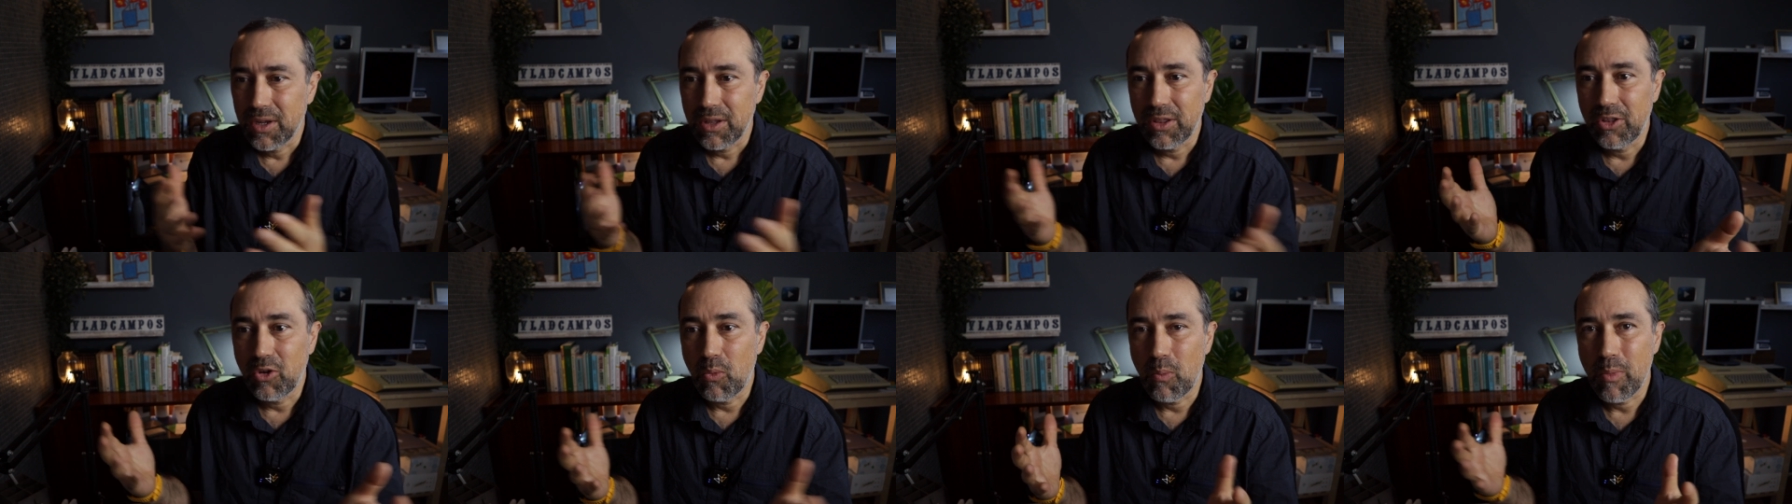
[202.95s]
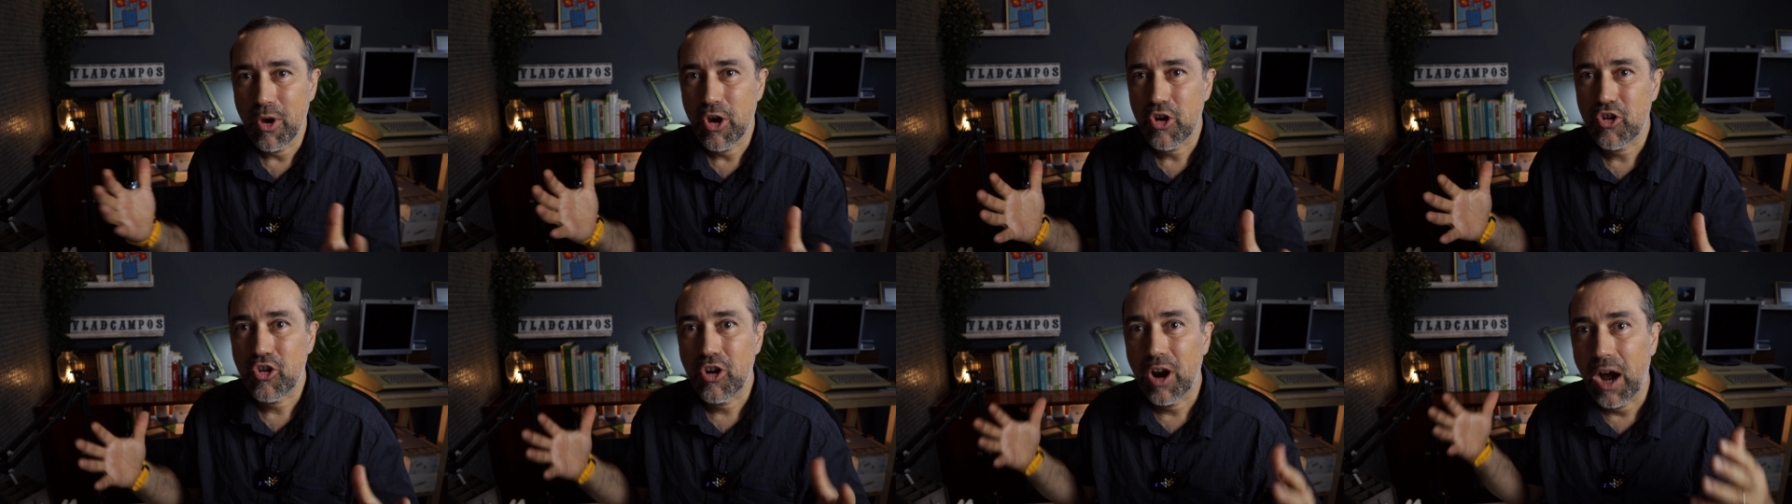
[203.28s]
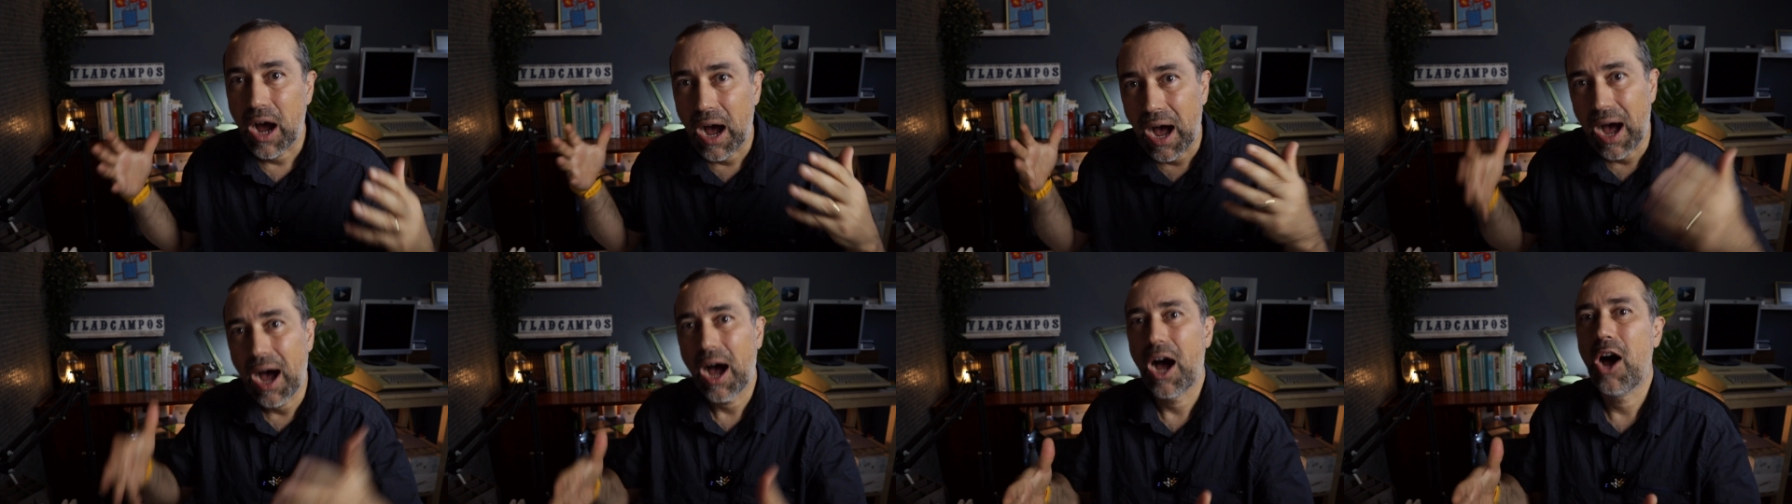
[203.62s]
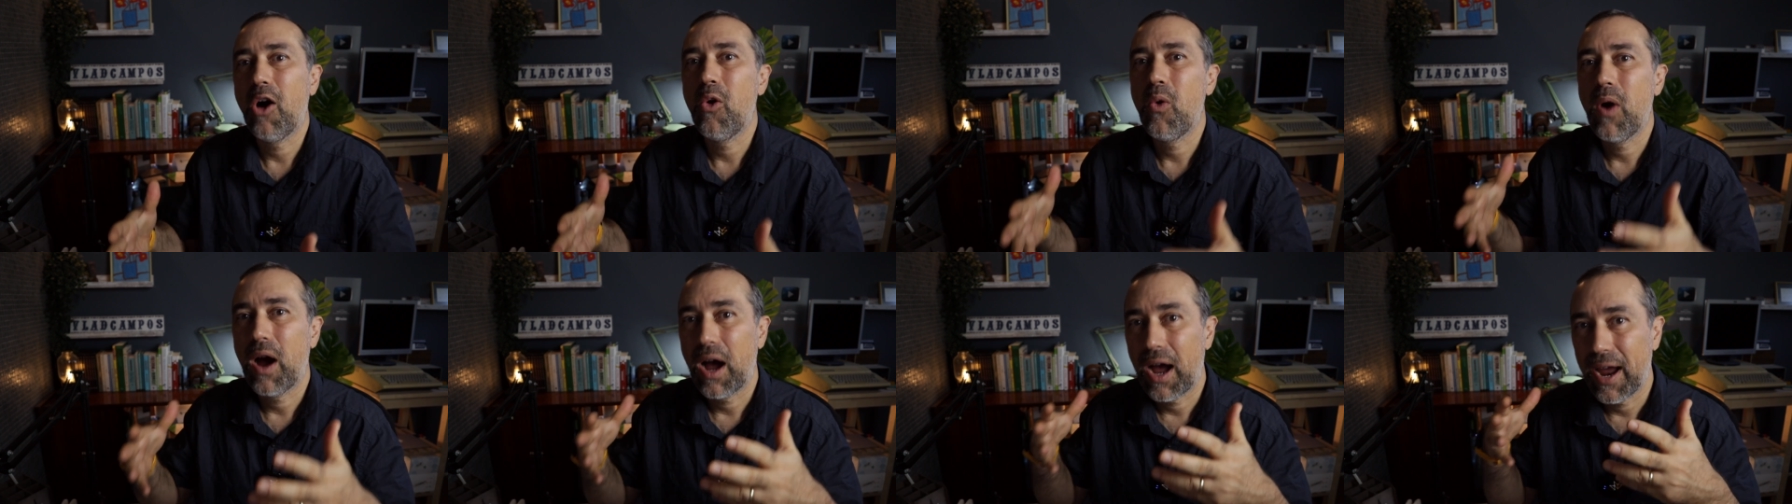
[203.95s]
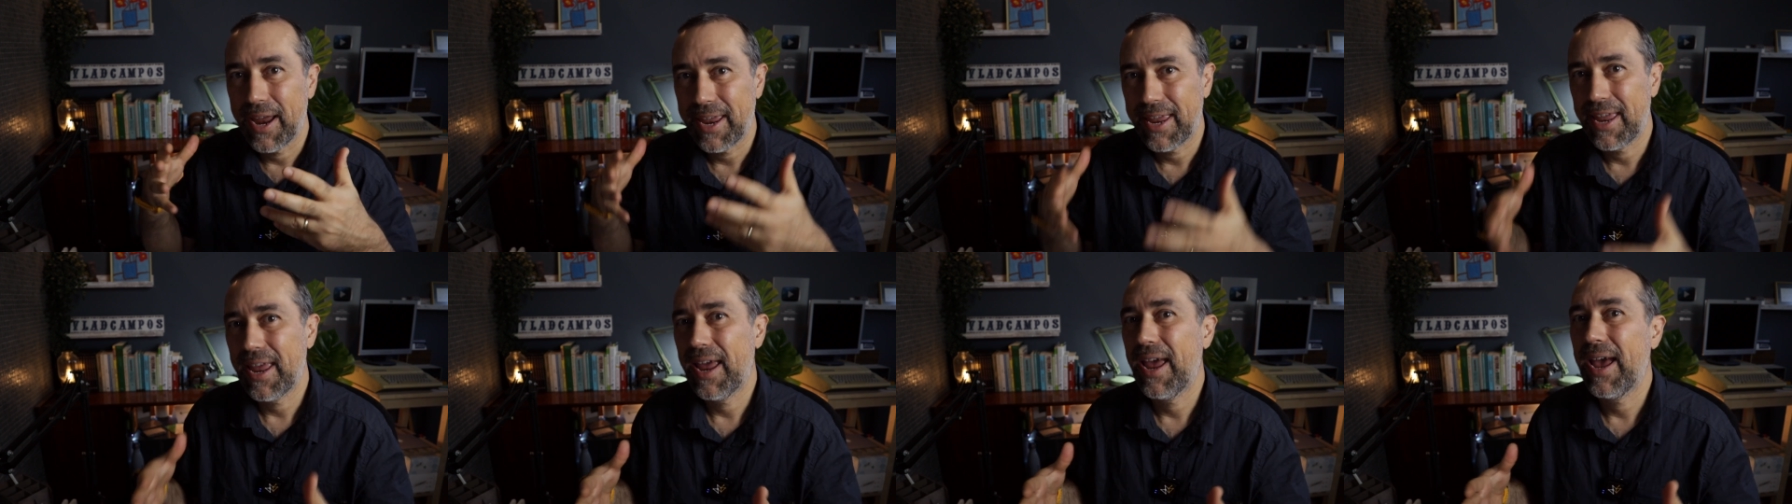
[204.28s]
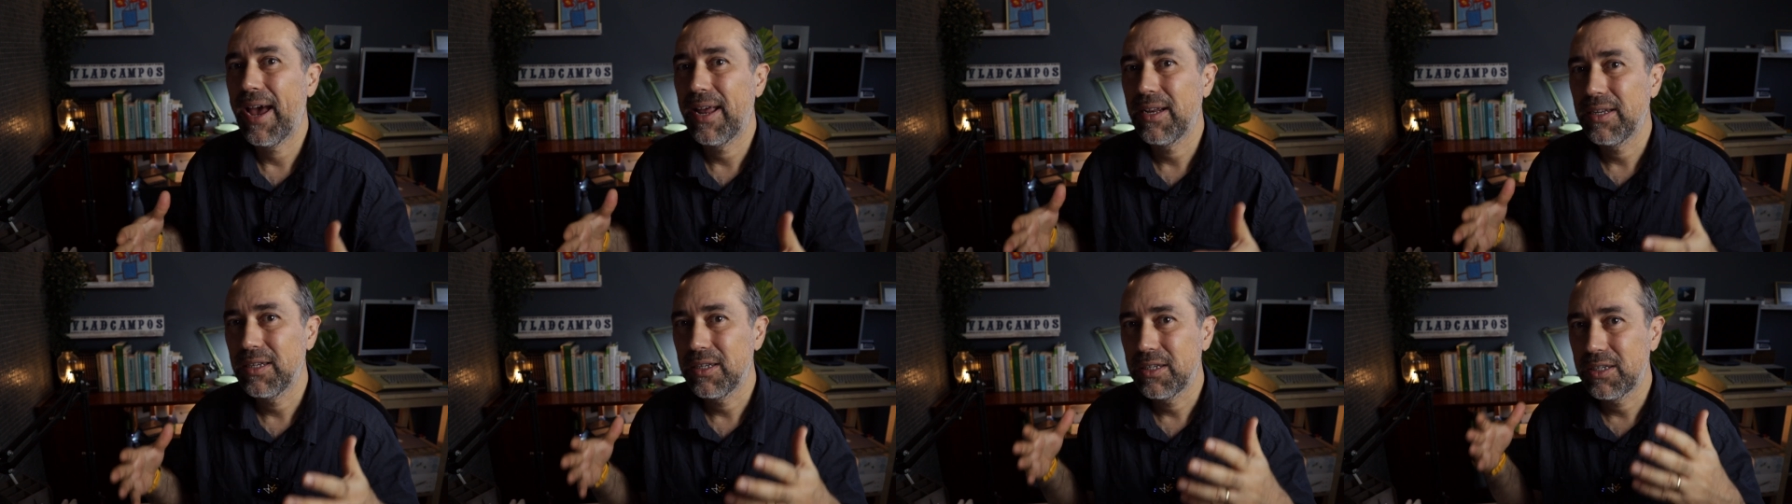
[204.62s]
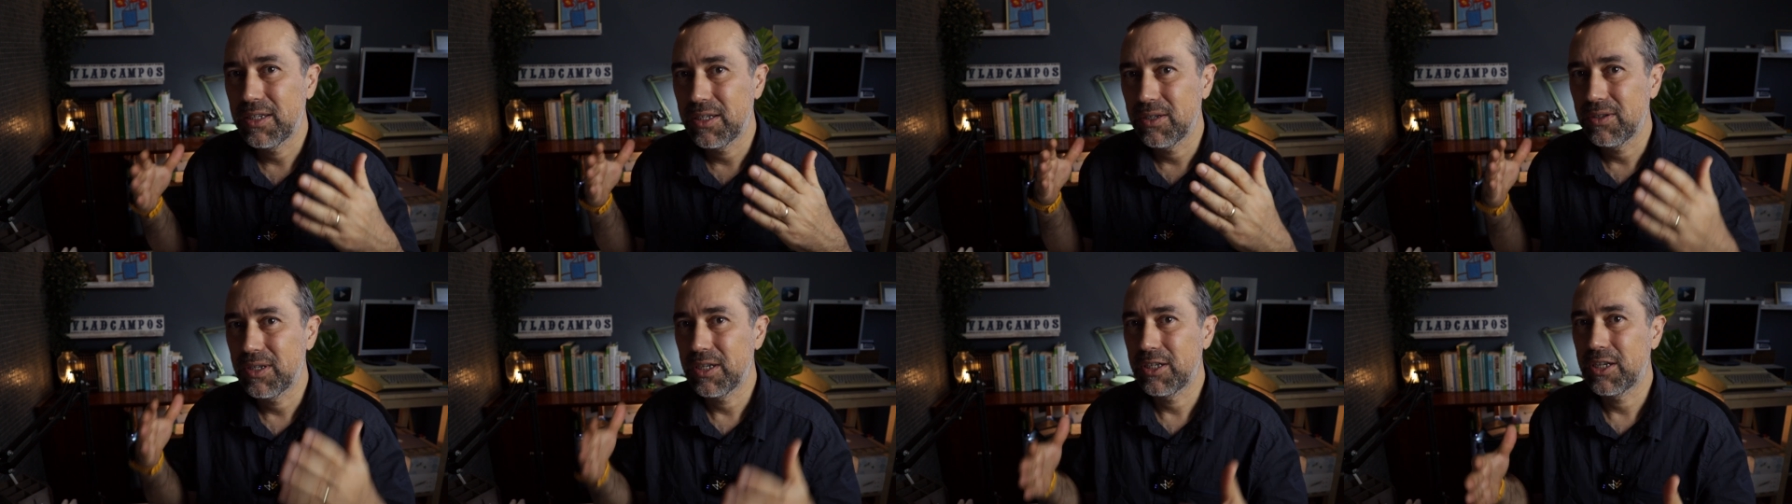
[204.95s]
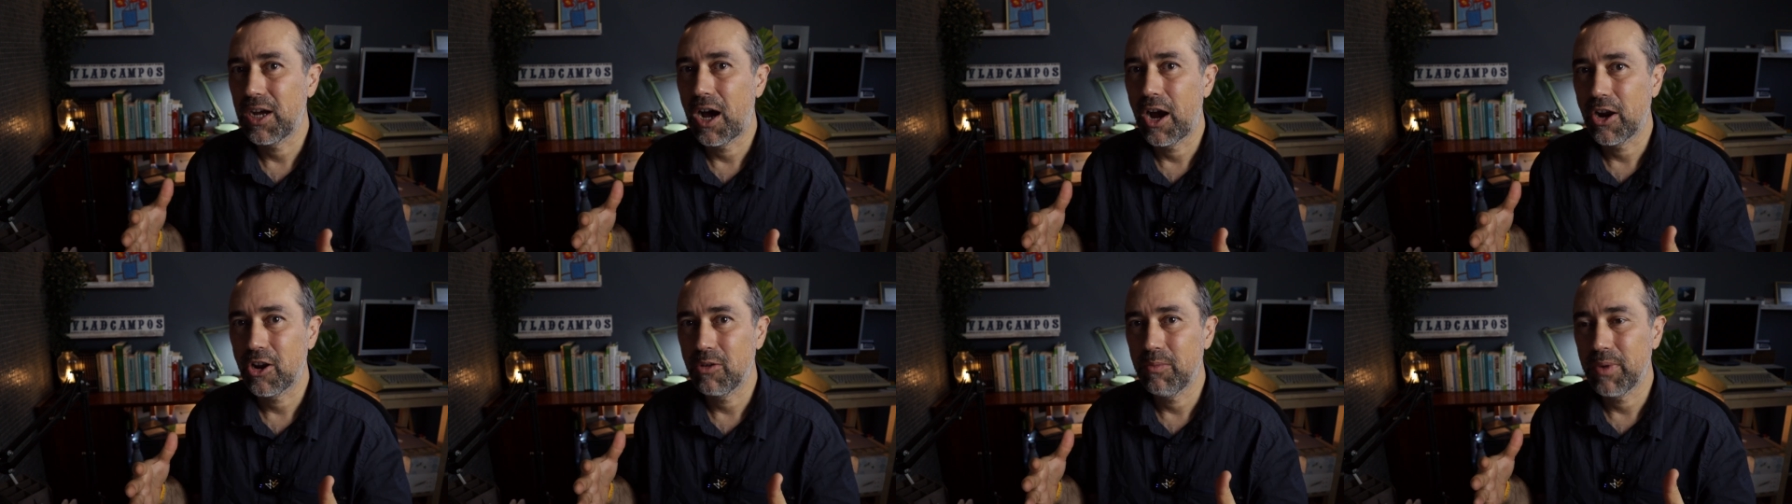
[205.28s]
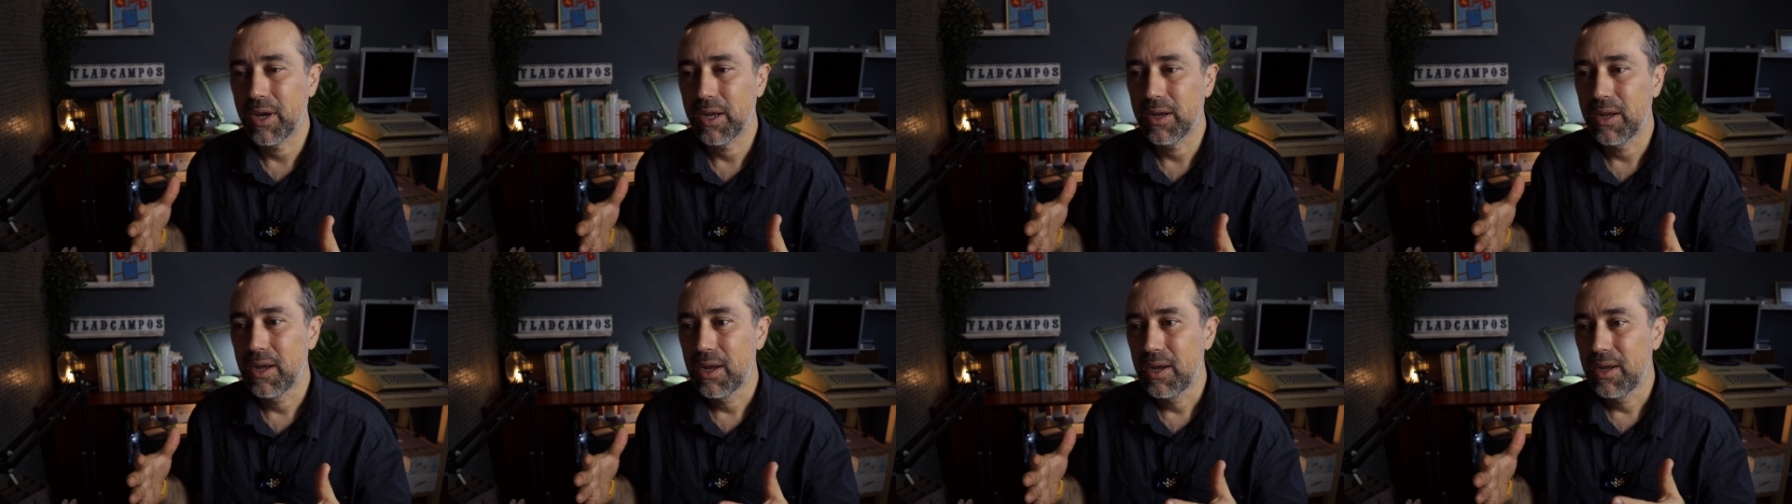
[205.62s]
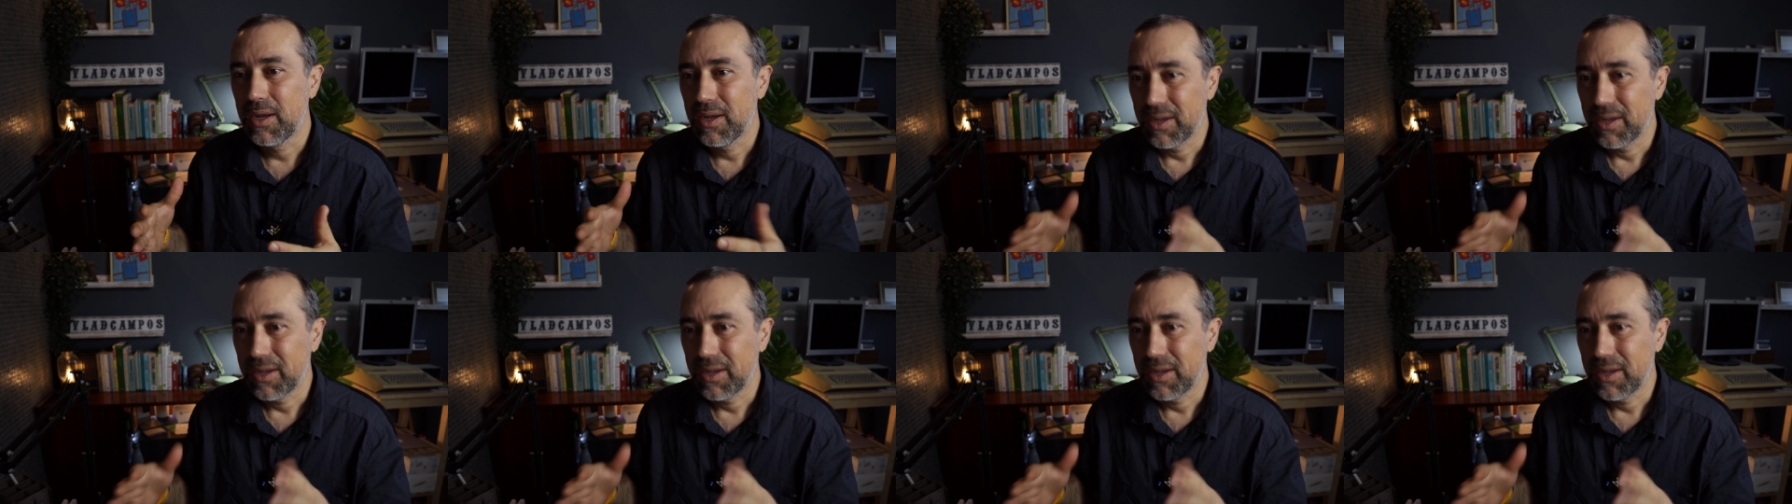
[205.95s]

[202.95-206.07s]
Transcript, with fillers: no matter how I get to the document.